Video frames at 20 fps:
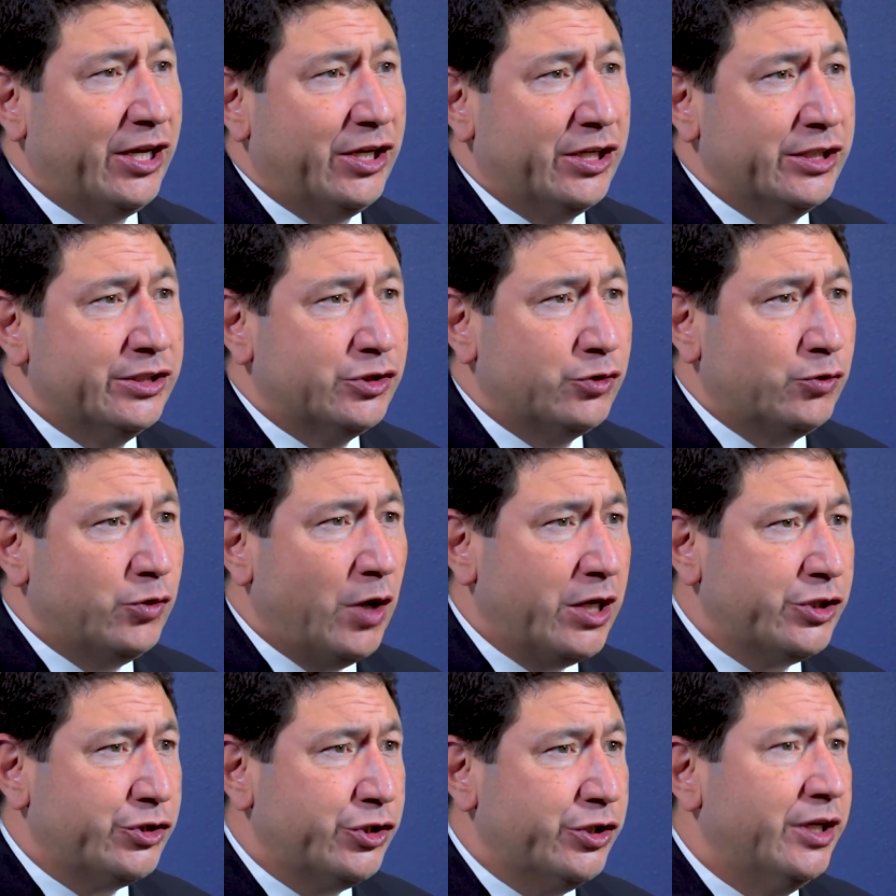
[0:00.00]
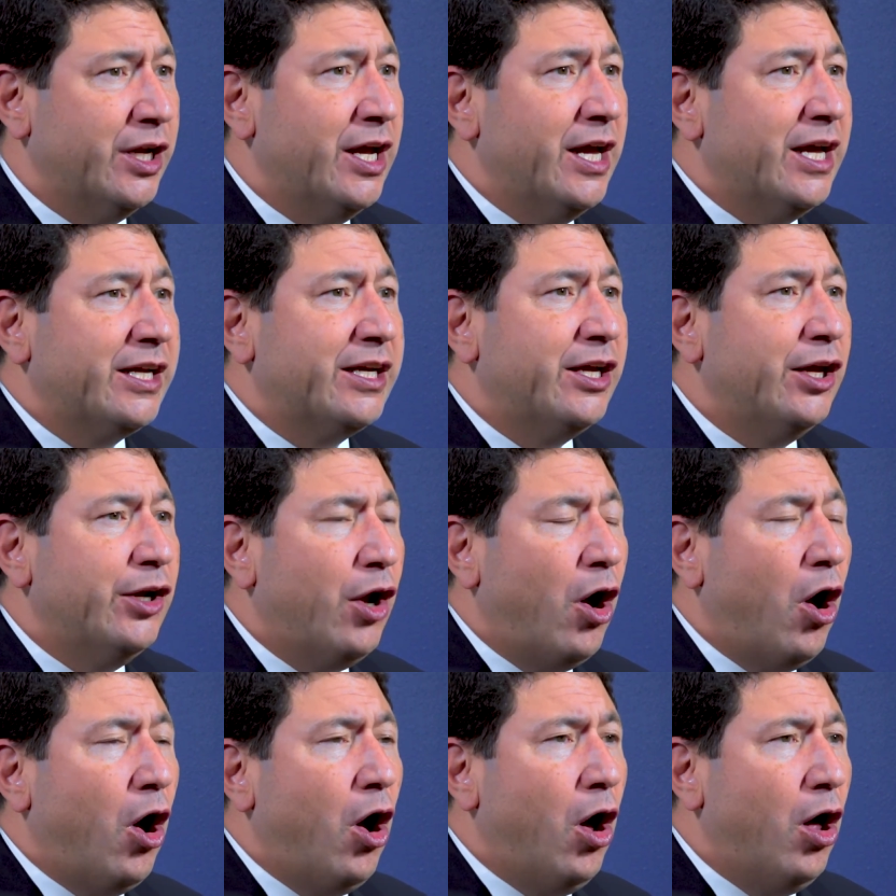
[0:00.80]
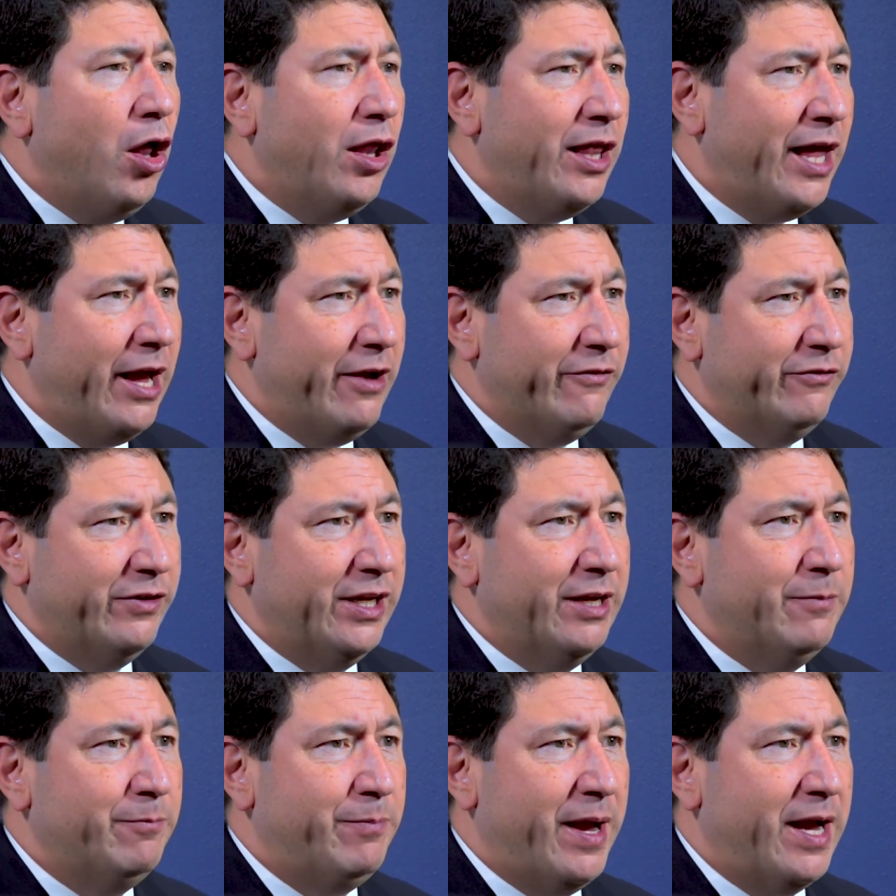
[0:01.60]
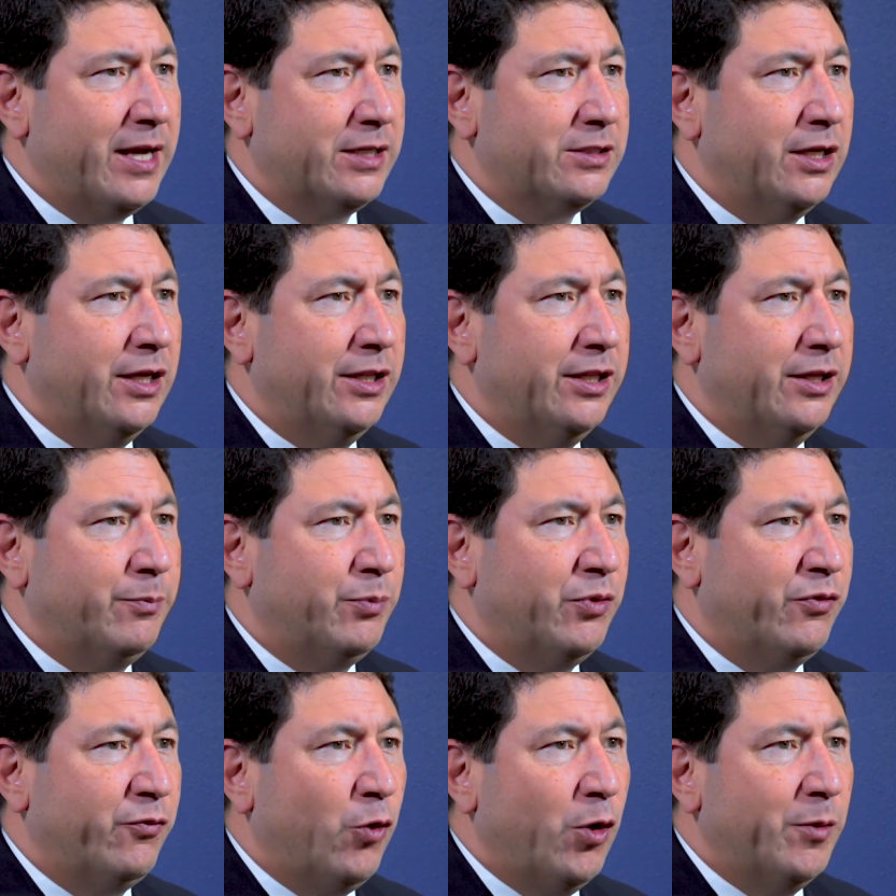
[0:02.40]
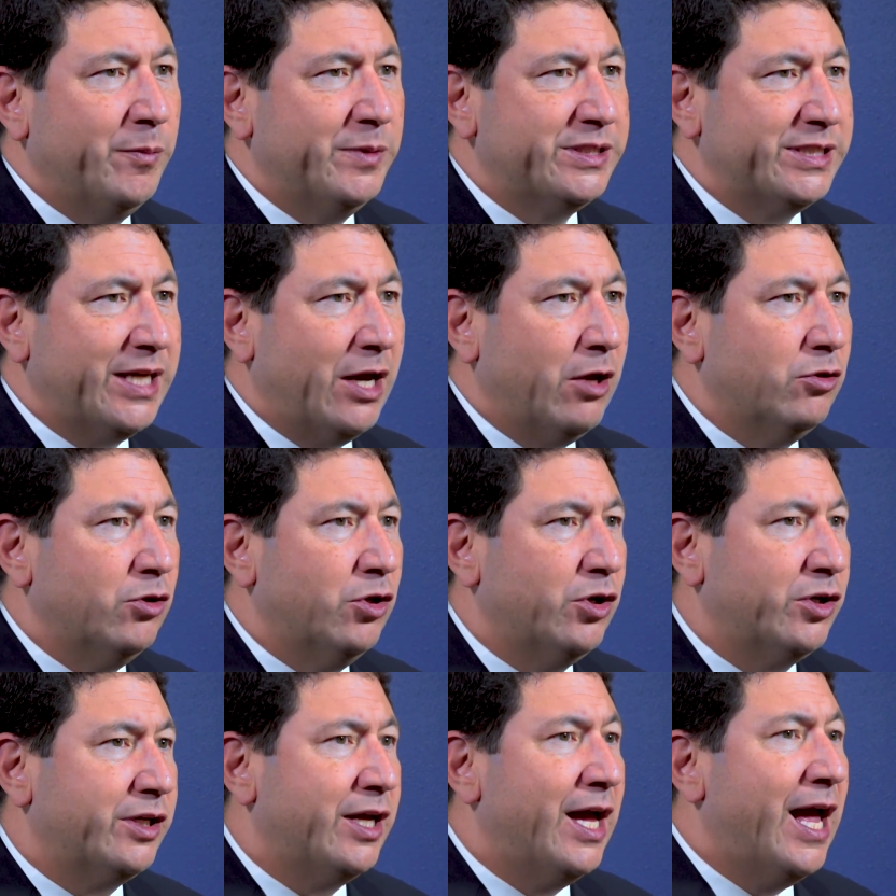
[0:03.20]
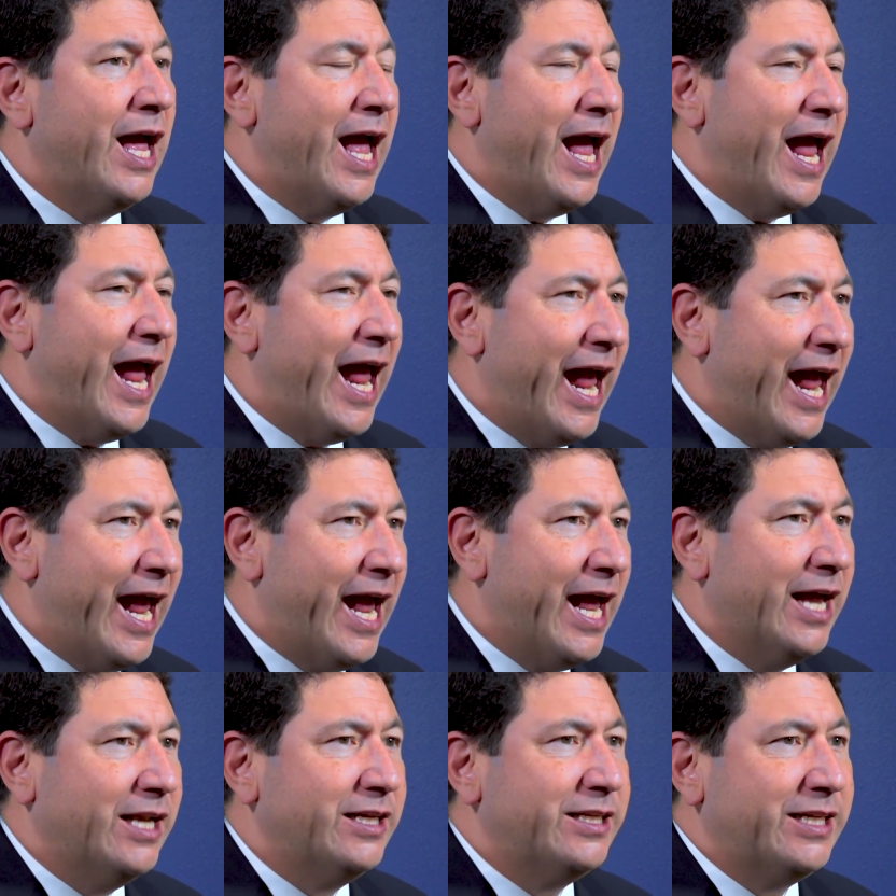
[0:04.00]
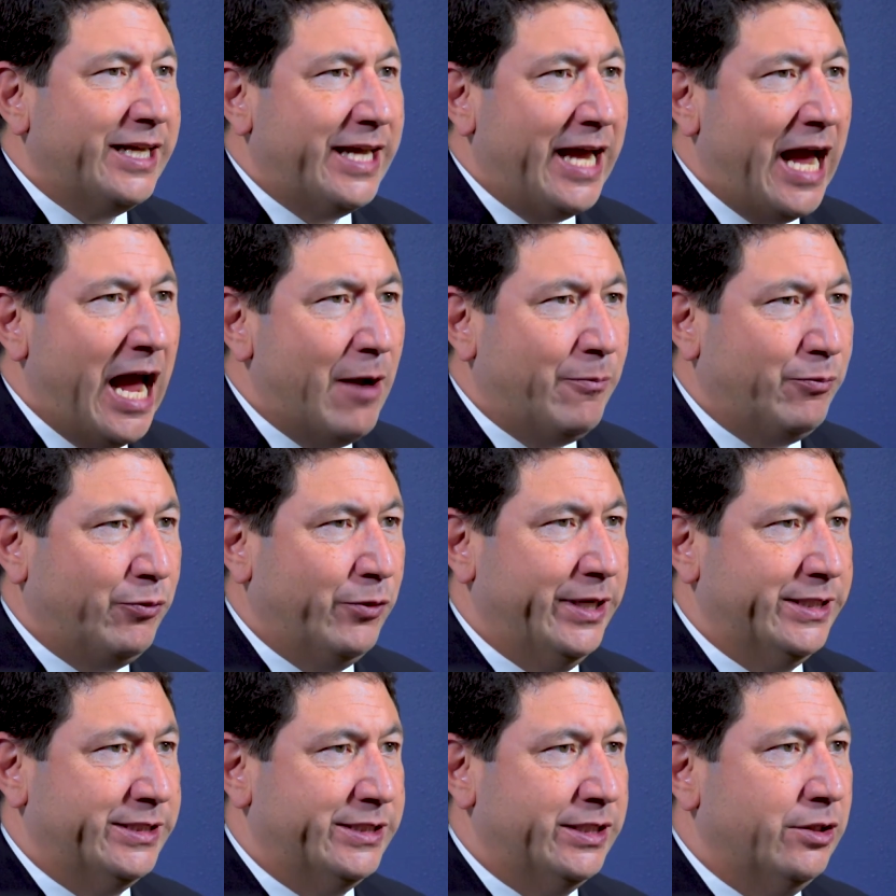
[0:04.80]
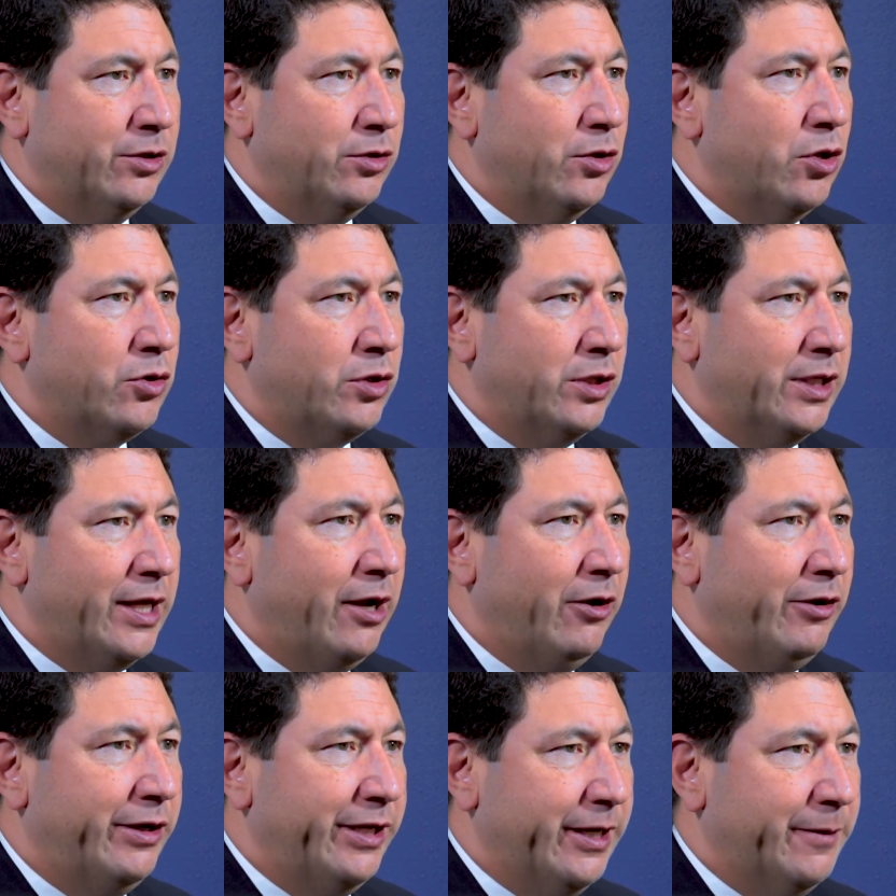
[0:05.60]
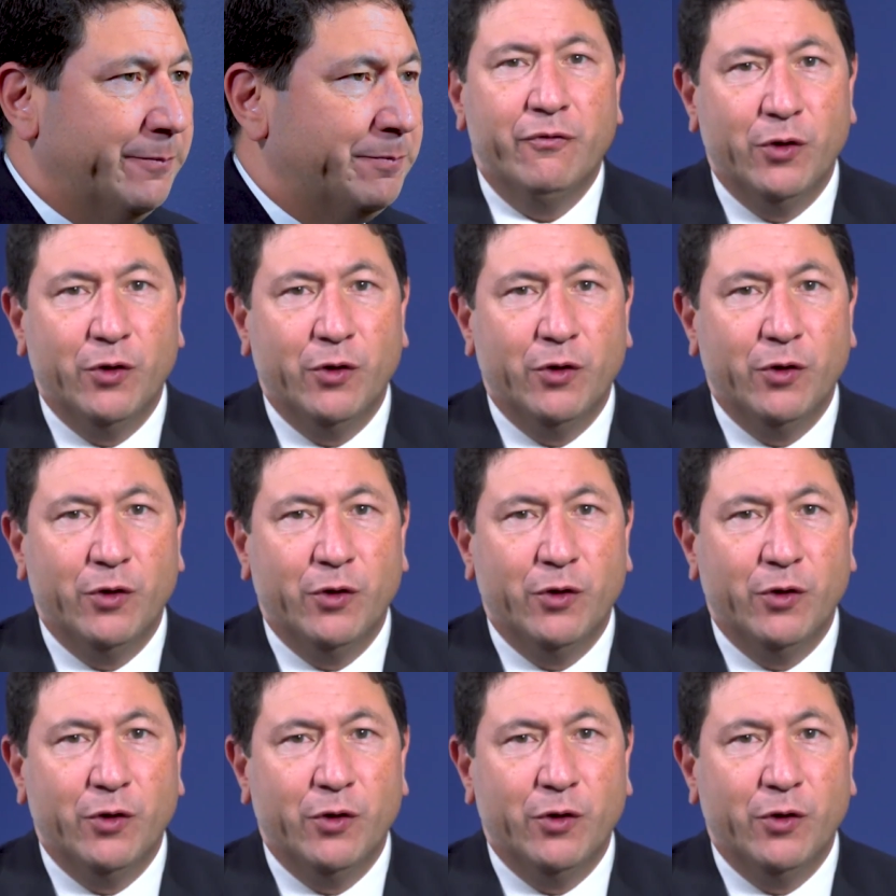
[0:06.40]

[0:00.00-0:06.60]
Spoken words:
construction can all have an impact on the performance outlook and cap rates in the local area.